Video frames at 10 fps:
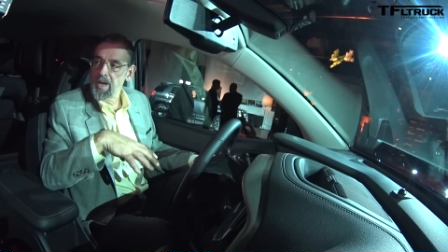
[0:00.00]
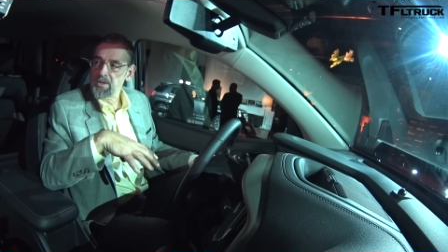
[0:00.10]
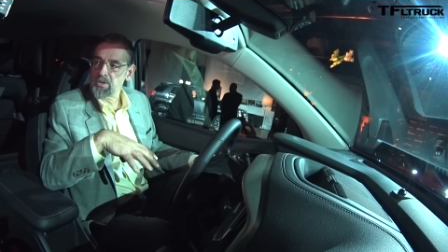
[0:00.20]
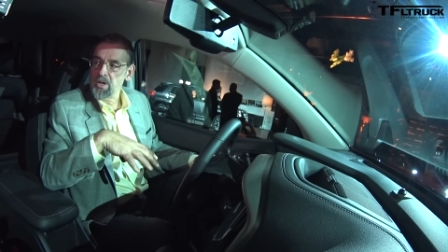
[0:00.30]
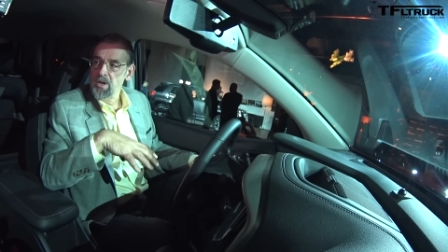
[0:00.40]

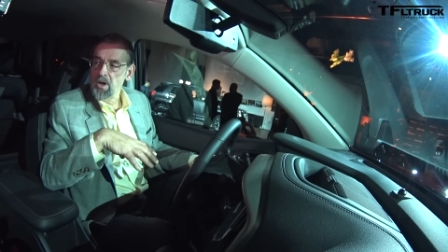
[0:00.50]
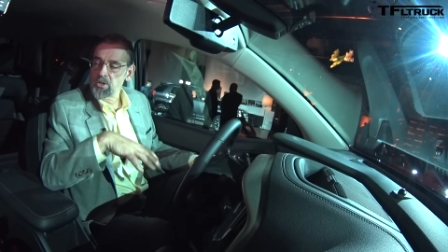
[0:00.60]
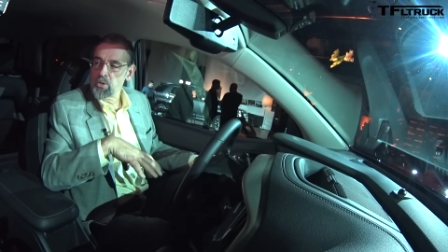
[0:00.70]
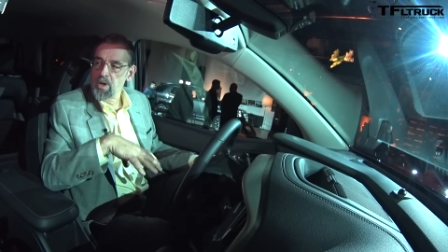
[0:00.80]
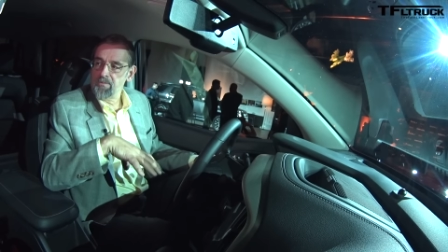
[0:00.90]
mats
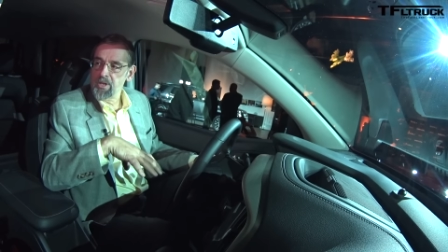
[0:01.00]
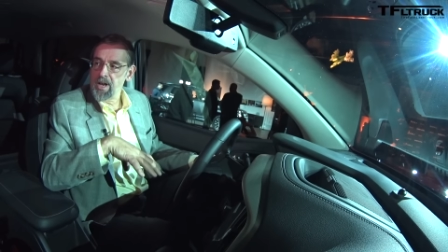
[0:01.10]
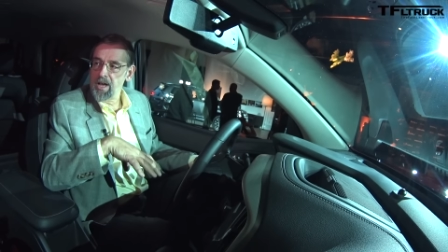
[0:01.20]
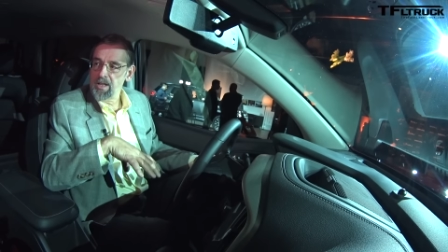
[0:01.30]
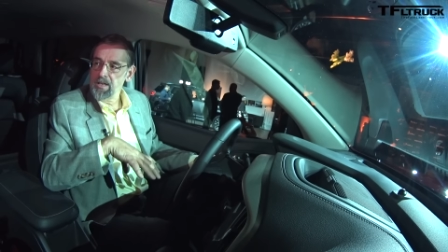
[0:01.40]
also have
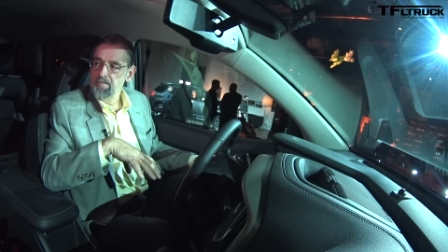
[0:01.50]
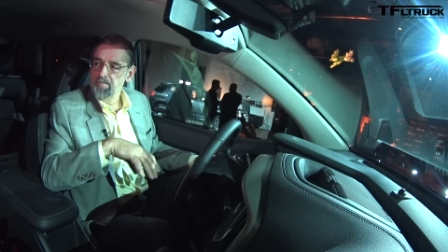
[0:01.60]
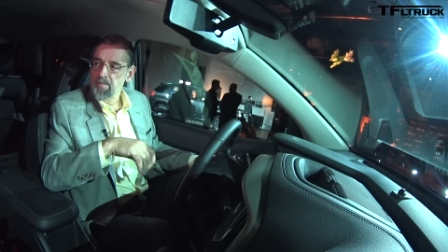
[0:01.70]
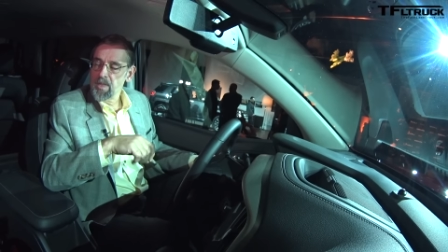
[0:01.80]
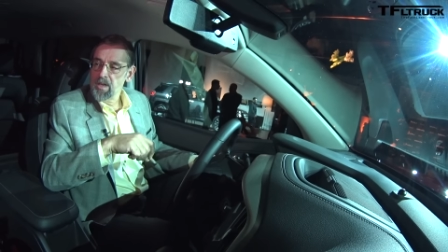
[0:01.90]
Denali
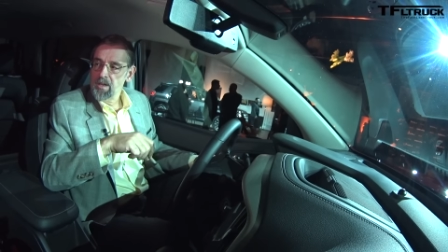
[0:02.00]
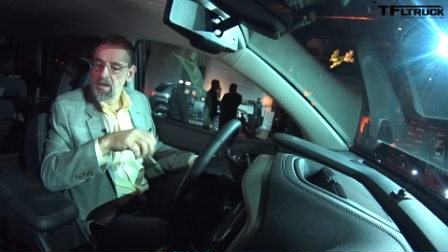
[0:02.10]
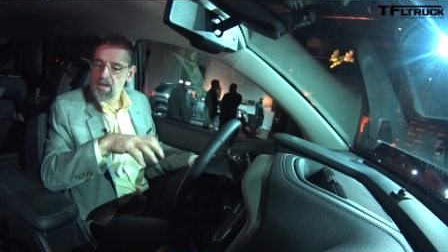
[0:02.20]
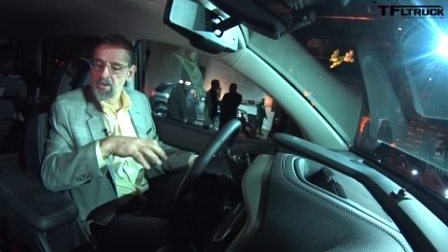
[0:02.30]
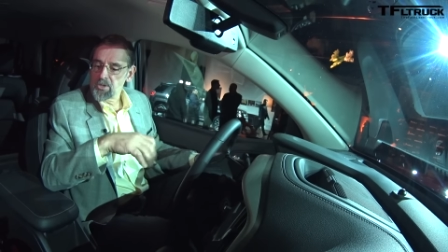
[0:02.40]

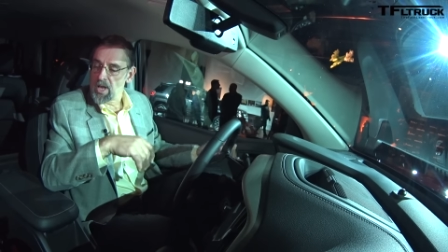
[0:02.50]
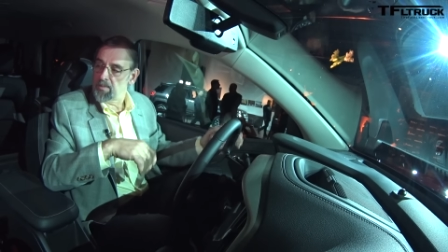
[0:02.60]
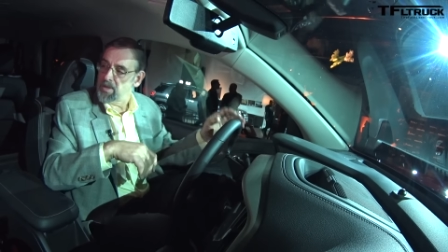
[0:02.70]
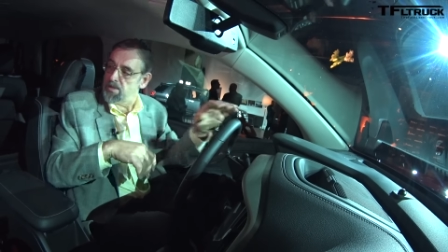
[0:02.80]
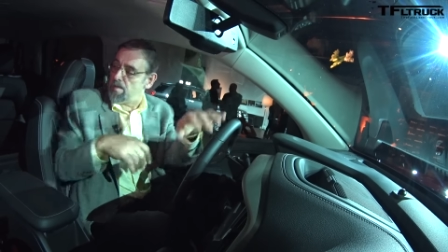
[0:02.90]

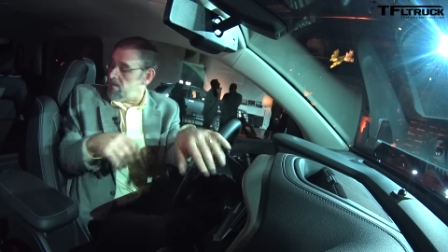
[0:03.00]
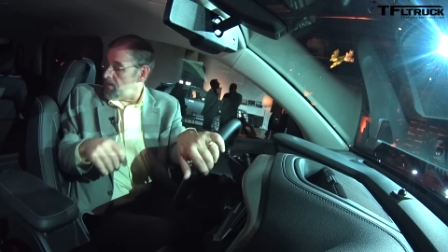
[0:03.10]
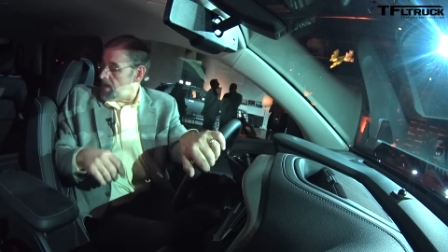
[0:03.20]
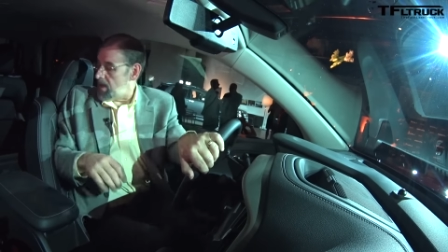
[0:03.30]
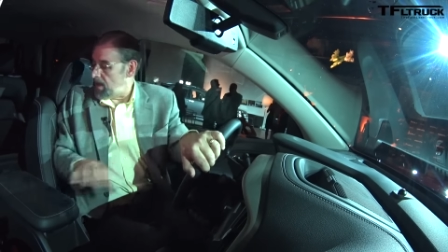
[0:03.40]
stamped in them.
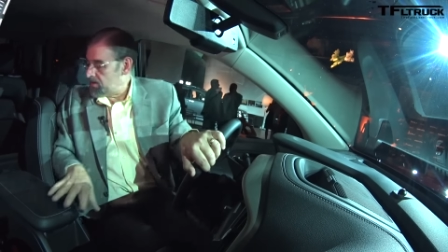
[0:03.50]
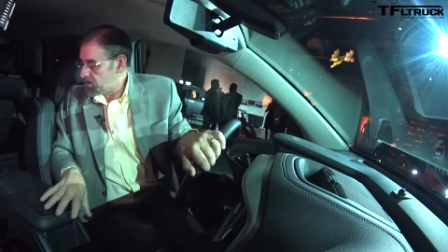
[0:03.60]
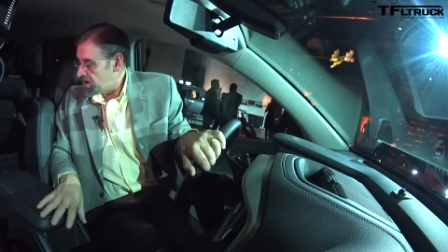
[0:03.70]
And this